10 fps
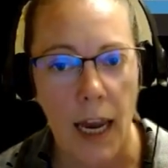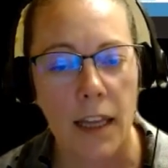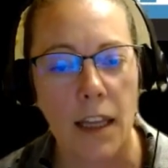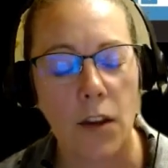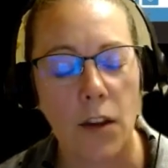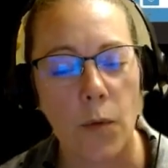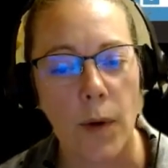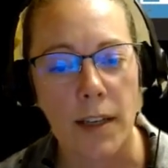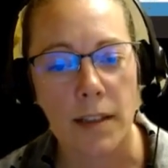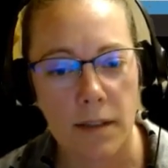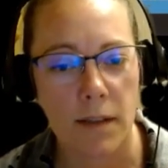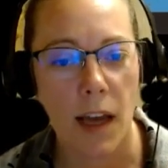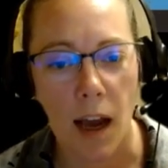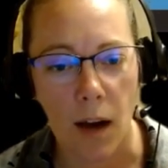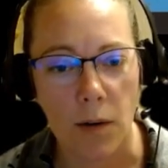And then the rest of
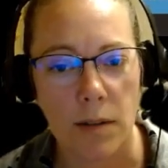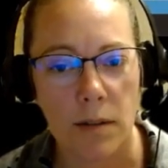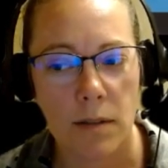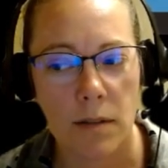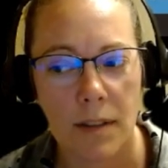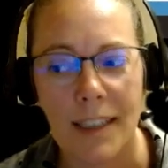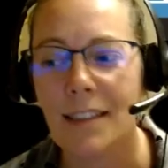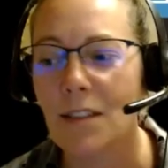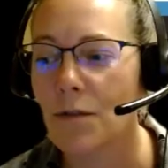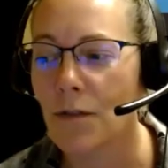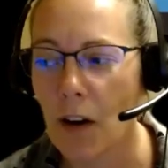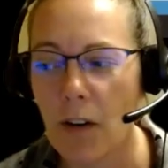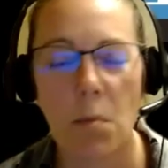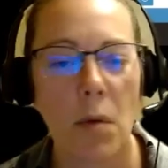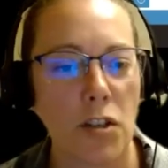the house, it's
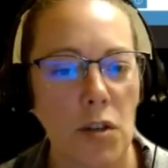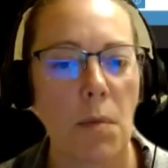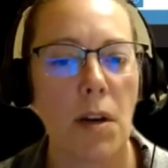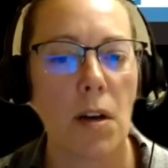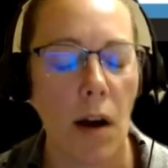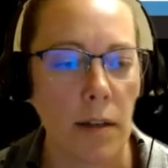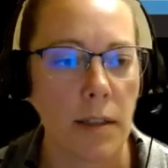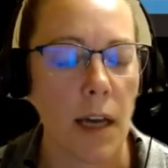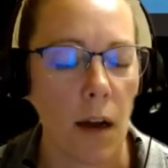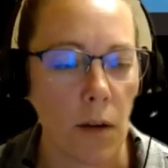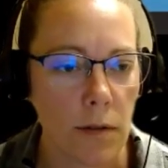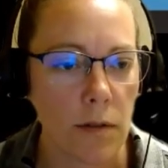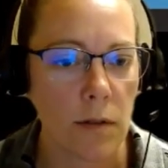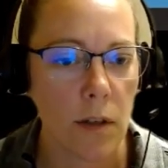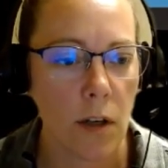very much a Menards
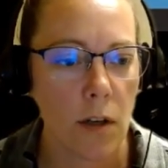house.